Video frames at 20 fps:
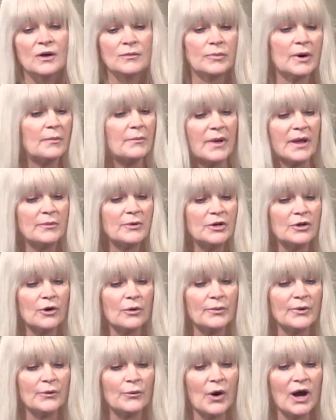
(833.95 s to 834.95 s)
but maybe
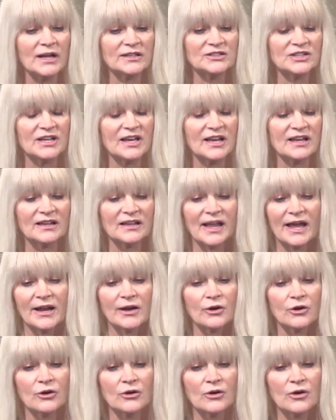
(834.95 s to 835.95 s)
you'll be watching it
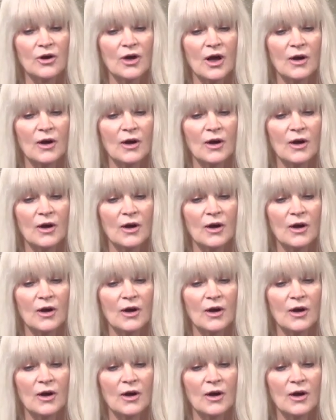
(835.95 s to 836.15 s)
later.